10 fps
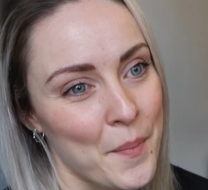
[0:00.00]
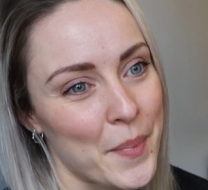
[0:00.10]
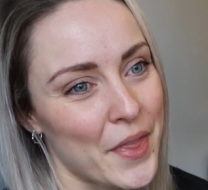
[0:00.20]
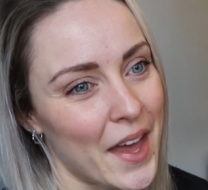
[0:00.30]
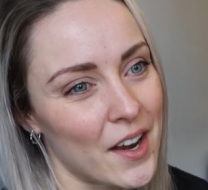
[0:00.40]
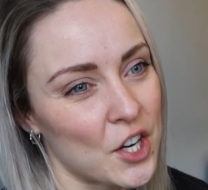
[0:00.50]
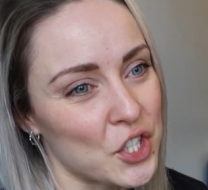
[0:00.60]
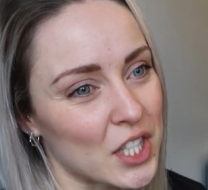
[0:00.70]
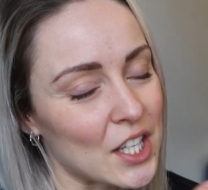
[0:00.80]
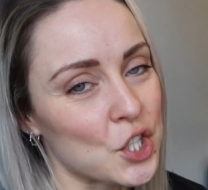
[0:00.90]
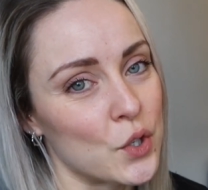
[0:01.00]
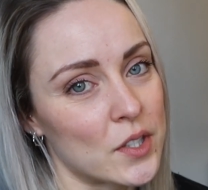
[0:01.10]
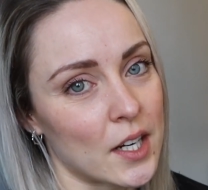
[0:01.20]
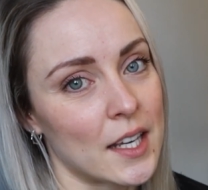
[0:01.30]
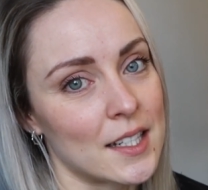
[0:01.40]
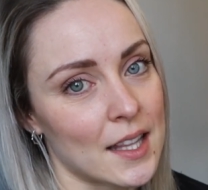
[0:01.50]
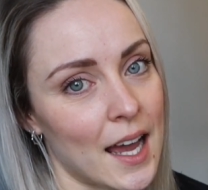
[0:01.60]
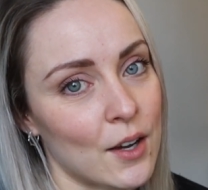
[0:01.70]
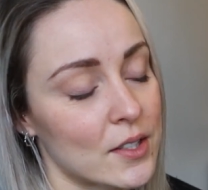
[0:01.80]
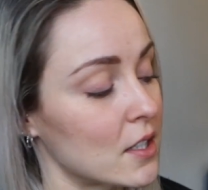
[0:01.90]
But then I just get too stuck into the
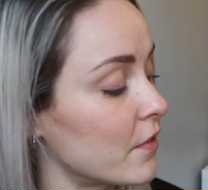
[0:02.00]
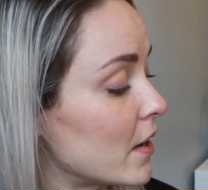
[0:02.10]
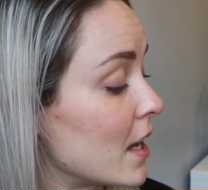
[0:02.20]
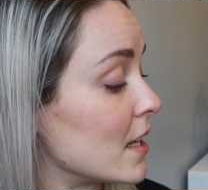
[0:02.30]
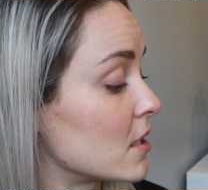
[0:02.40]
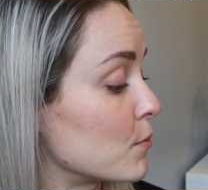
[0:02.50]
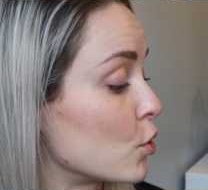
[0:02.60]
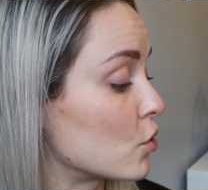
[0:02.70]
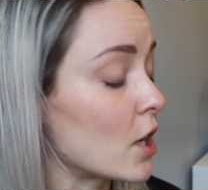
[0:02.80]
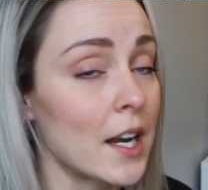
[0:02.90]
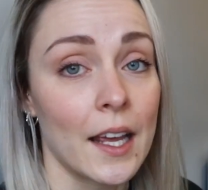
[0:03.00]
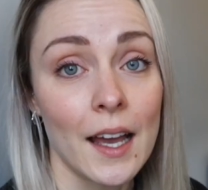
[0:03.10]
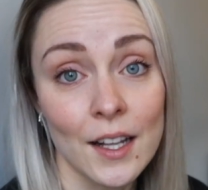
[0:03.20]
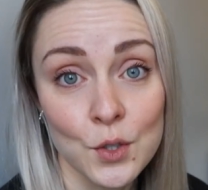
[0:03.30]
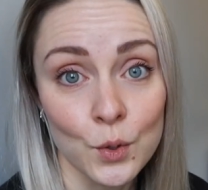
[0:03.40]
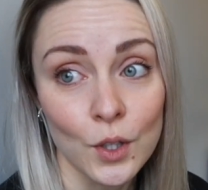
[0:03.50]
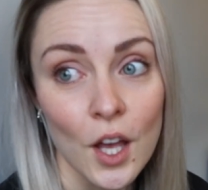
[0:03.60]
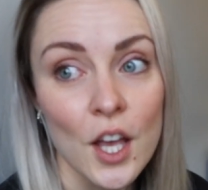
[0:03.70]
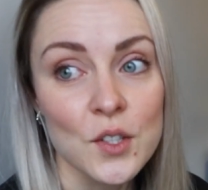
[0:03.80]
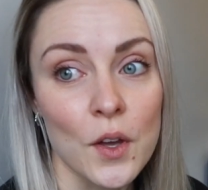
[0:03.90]
house stuff and I end up not training at all.
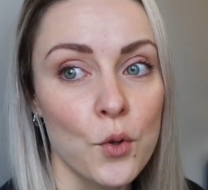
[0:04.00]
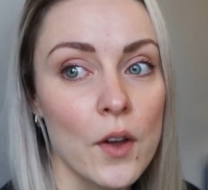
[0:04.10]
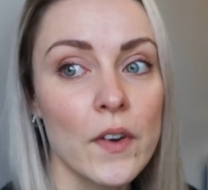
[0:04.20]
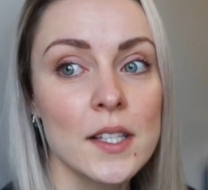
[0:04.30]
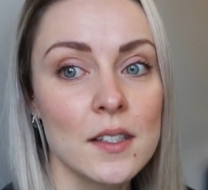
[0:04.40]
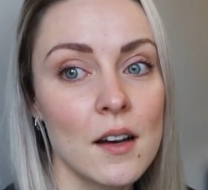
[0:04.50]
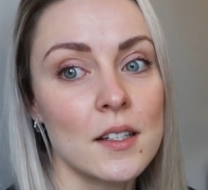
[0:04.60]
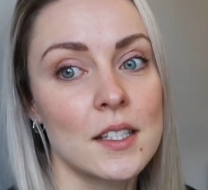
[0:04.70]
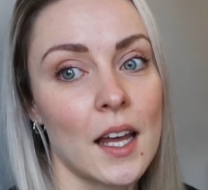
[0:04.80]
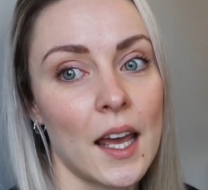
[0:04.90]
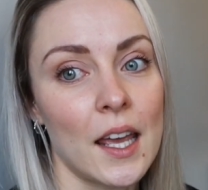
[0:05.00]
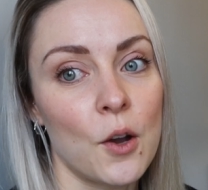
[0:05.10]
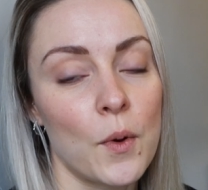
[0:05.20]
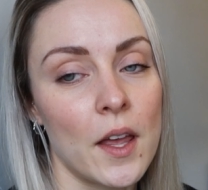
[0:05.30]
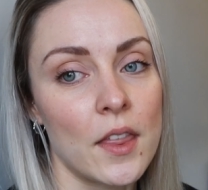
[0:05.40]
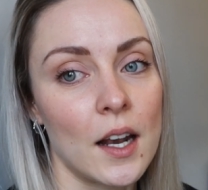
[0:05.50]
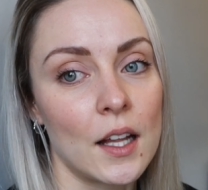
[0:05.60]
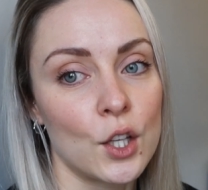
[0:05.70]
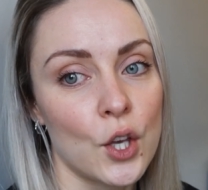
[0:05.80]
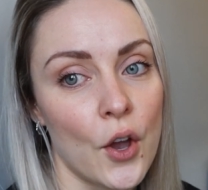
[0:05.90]
So I thought if I start today with a
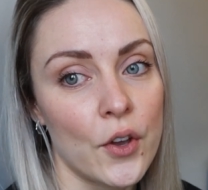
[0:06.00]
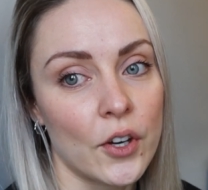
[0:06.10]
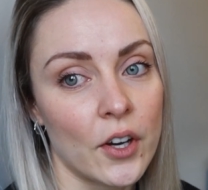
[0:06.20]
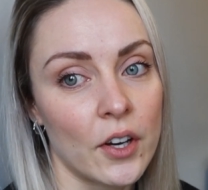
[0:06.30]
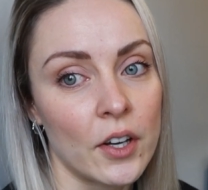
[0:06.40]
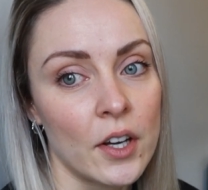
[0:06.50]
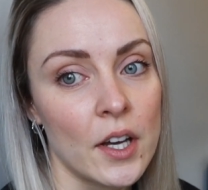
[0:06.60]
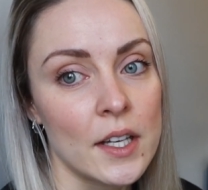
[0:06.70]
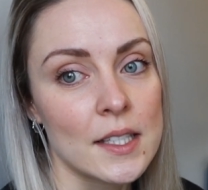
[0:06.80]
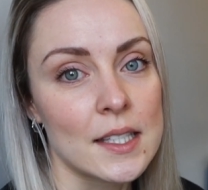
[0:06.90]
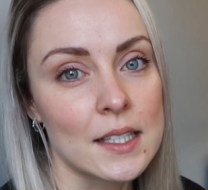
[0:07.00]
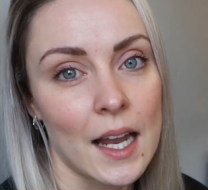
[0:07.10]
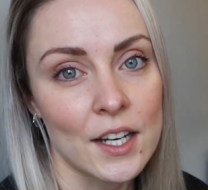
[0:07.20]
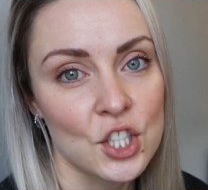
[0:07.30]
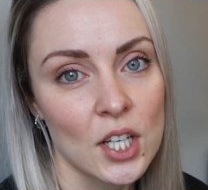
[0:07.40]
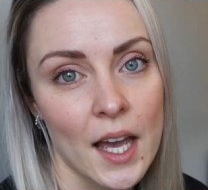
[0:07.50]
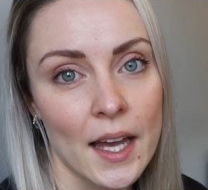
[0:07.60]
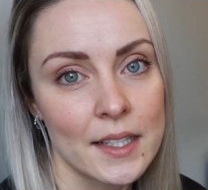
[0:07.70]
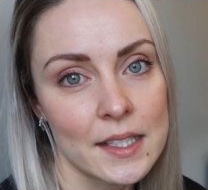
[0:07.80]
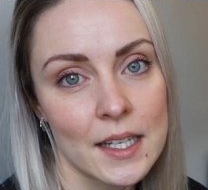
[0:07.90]
little yoga /
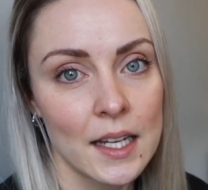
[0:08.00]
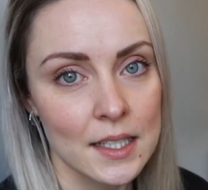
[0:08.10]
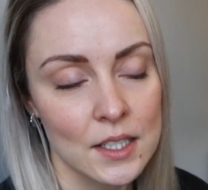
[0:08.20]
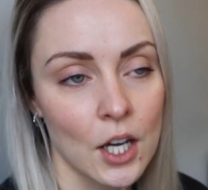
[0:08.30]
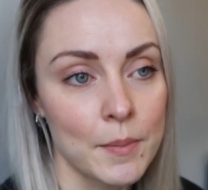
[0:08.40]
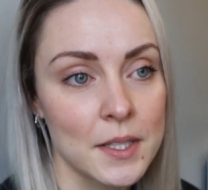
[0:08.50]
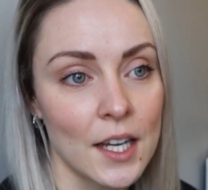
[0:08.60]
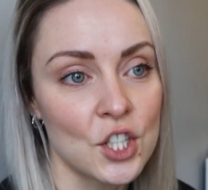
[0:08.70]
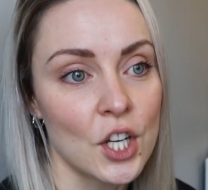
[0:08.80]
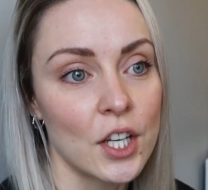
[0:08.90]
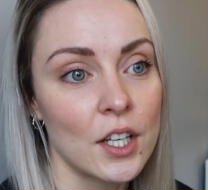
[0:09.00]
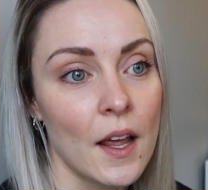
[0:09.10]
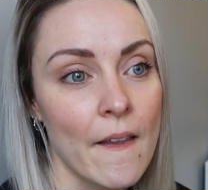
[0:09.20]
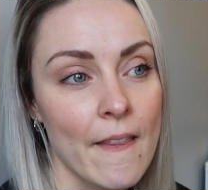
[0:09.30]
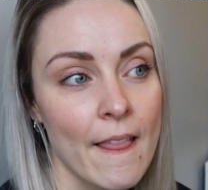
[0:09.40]
handstandy type session,